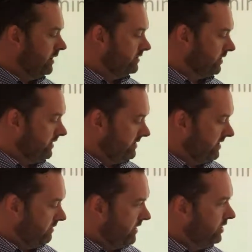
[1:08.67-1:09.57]
So there's
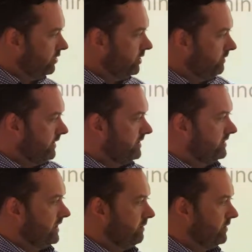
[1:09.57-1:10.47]
the amino group, there's the
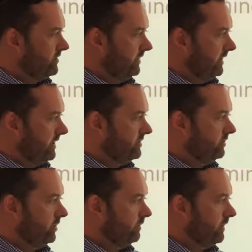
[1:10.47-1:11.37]
carboxylic acid group.